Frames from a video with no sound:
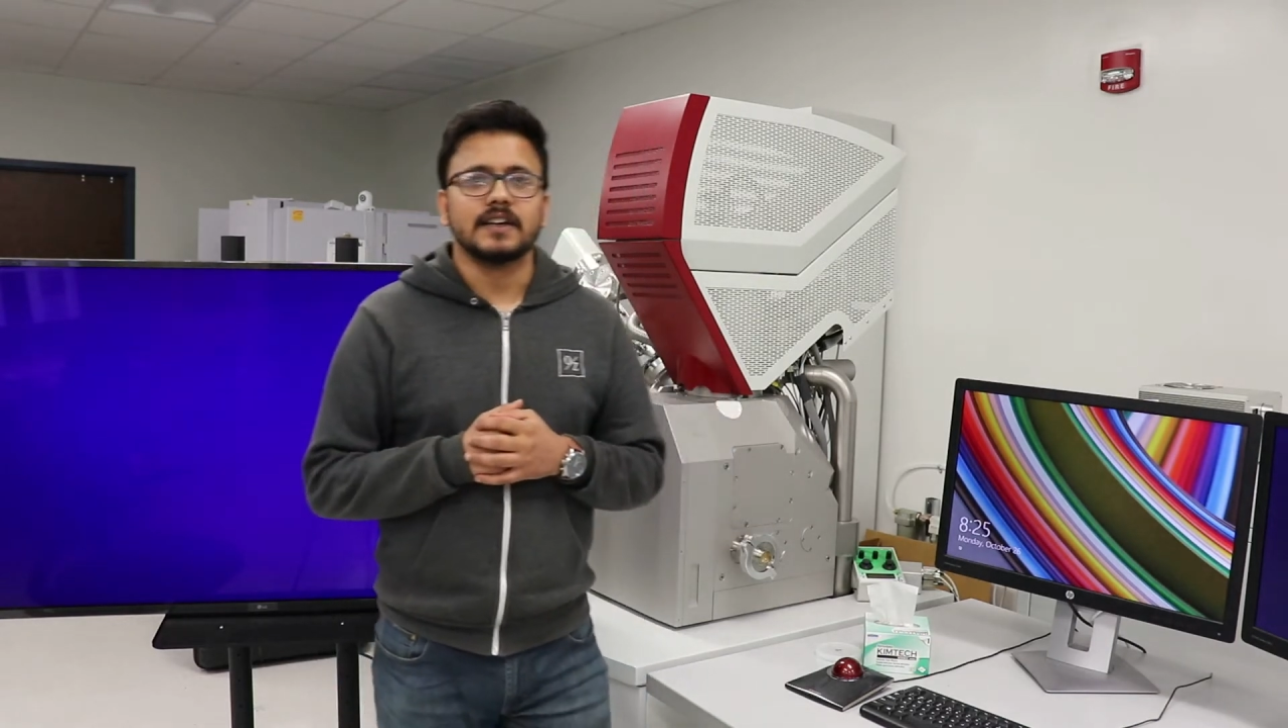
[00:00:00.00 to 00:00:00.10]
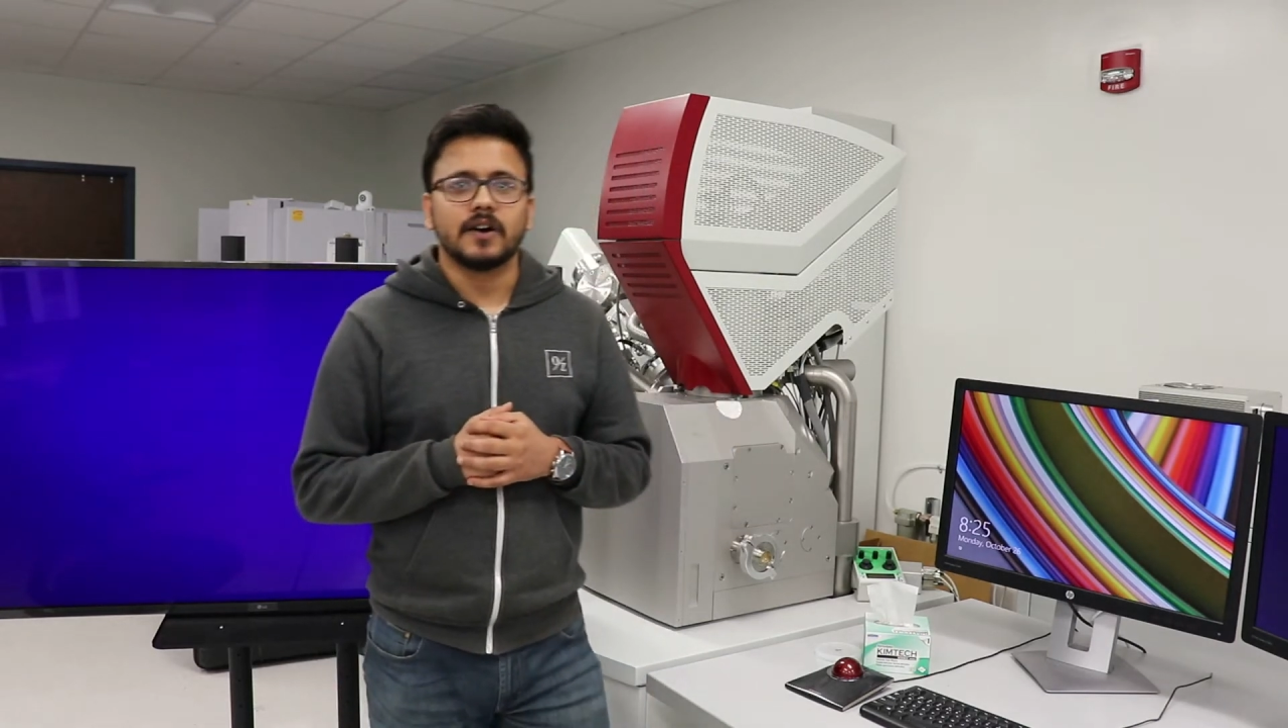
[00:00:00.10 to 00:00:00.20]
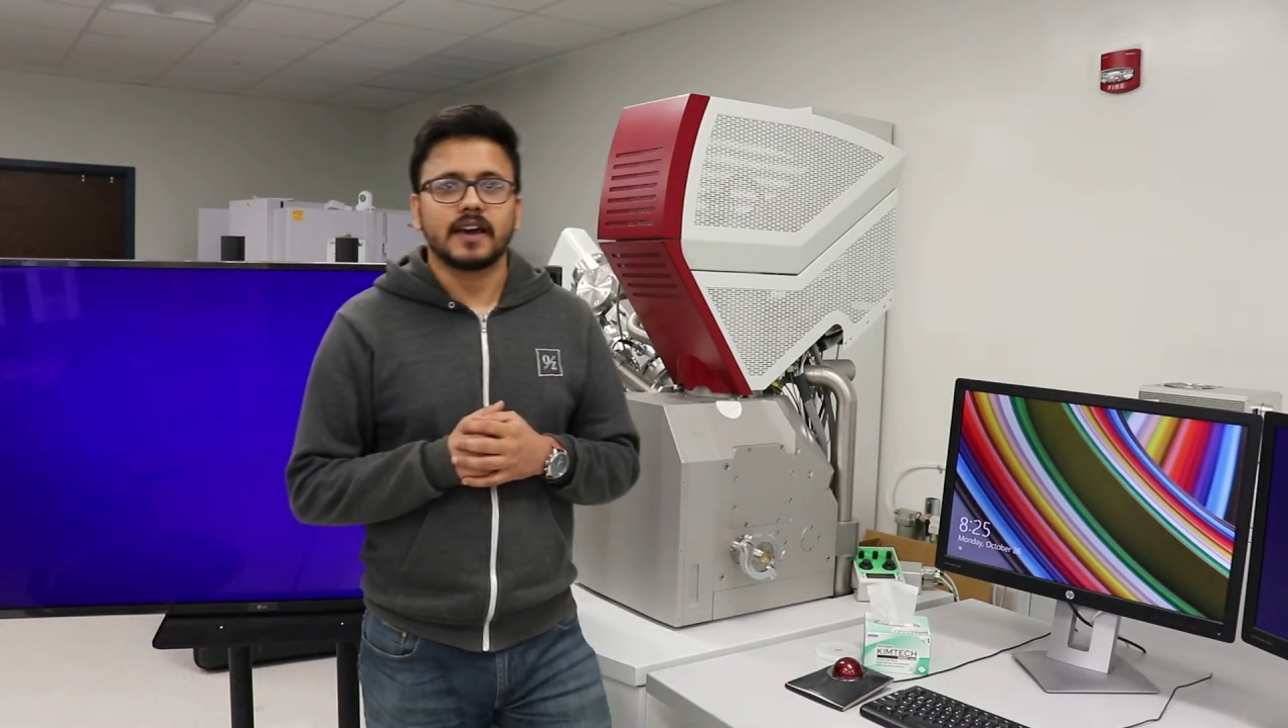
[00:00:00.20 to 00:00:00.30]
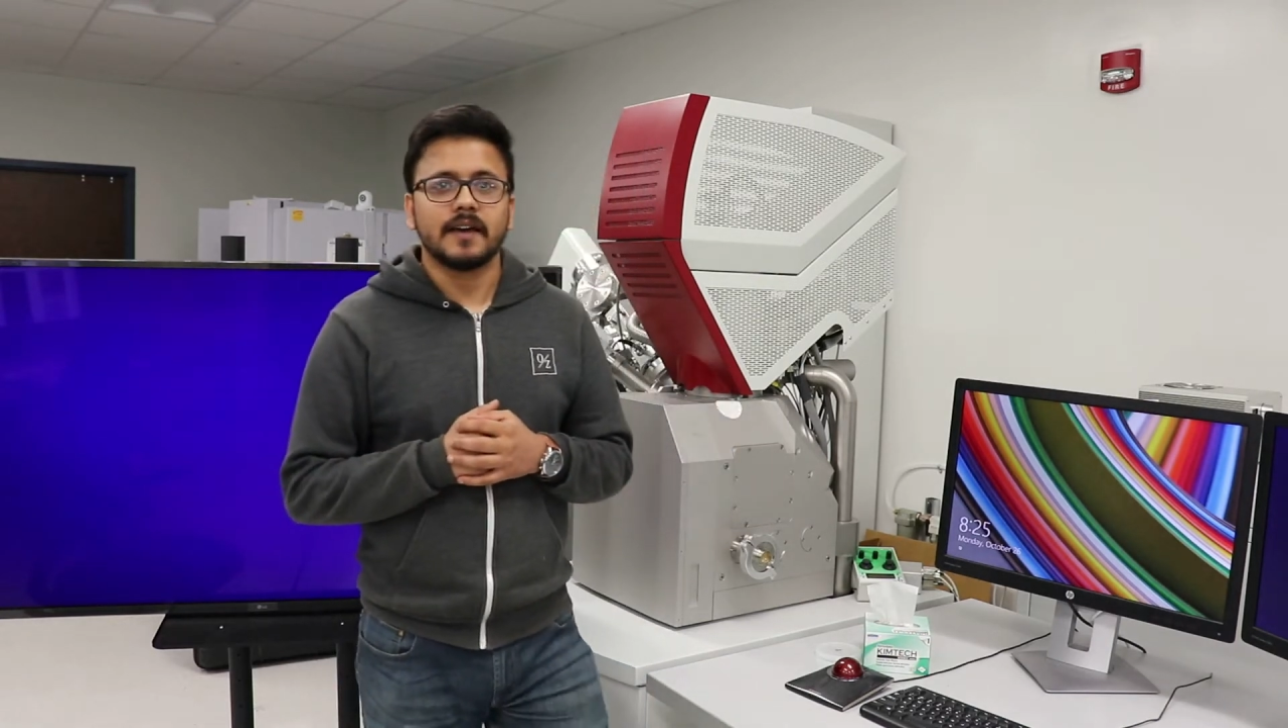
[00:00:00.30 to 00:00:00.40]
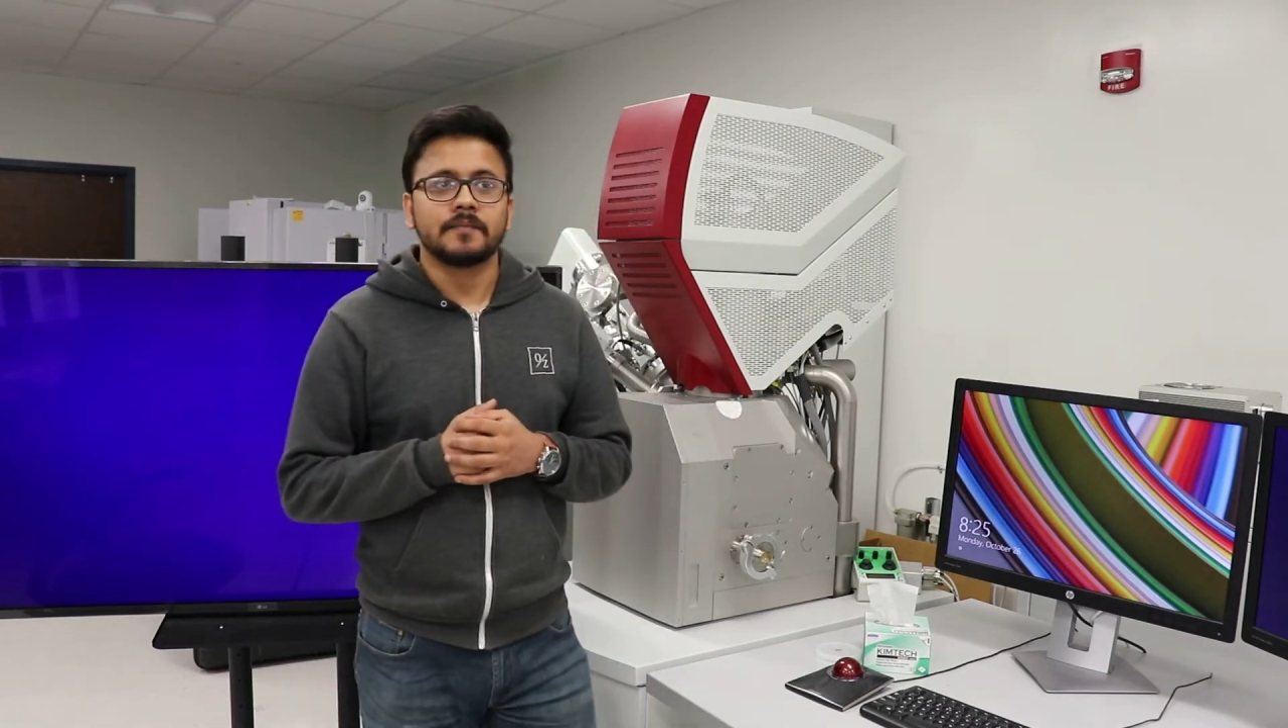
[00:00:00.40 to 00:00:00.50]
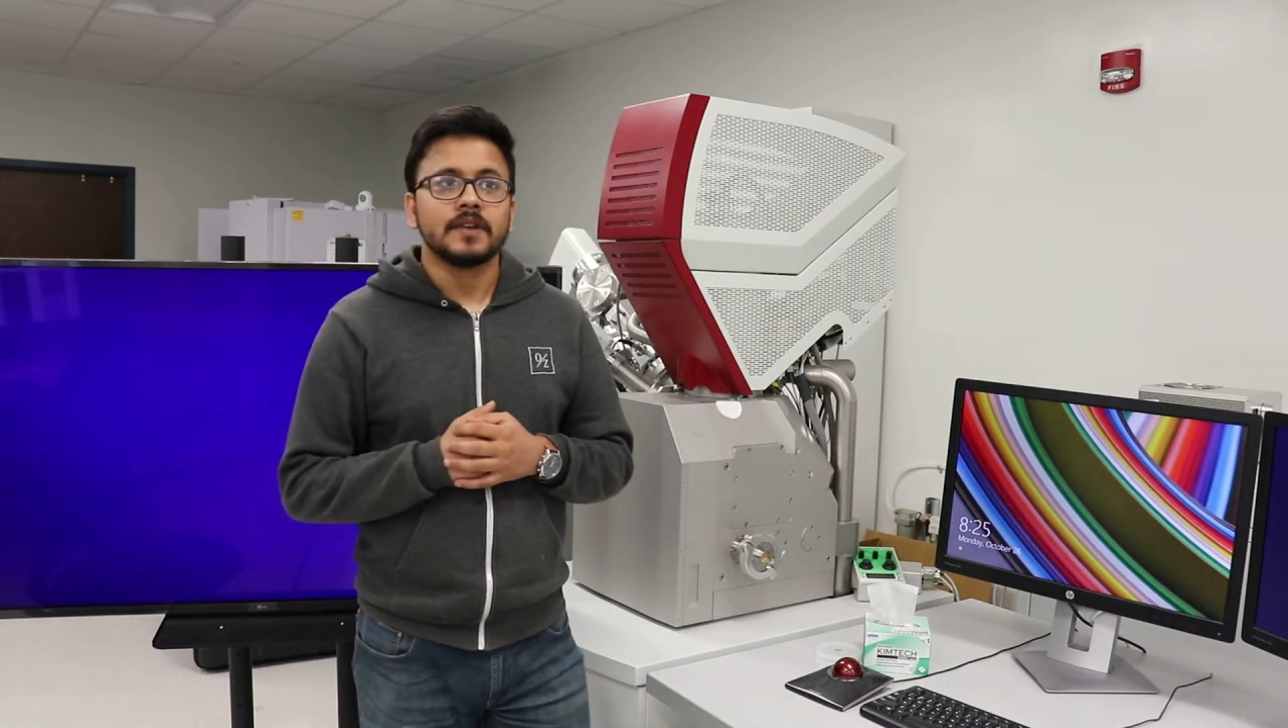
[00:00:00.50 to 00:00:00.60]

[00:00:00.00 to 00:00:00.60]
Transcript: okay?